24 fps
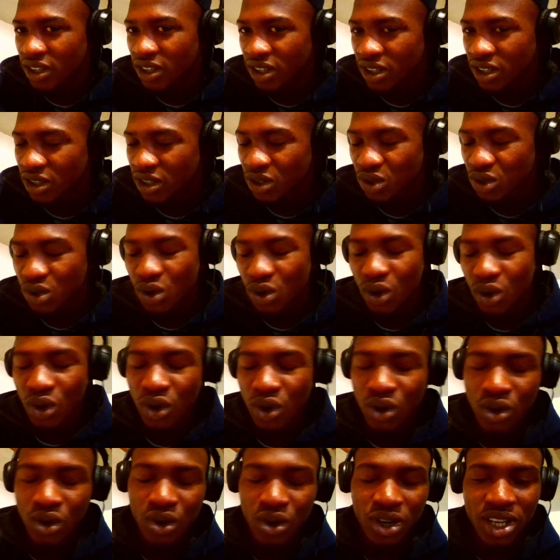
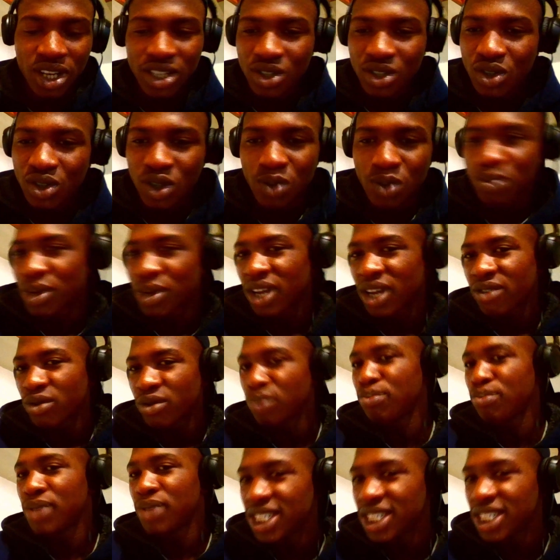So let's just pray for
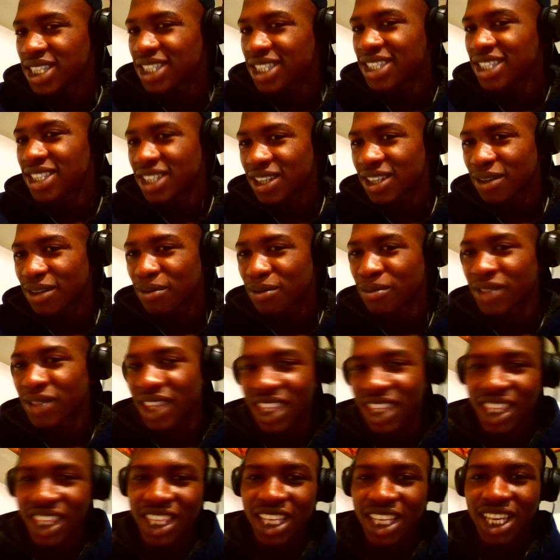peace.
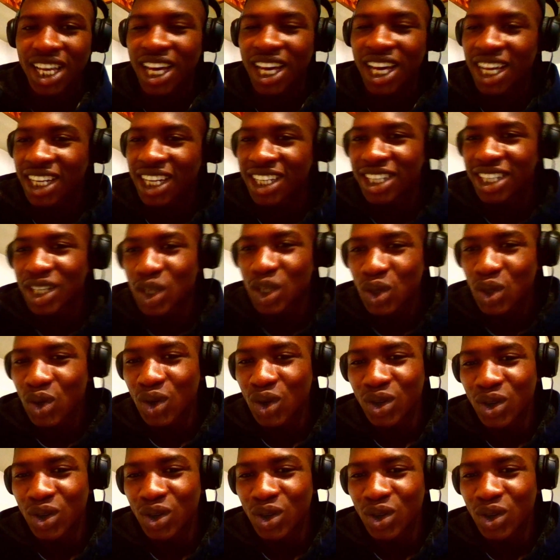And you know,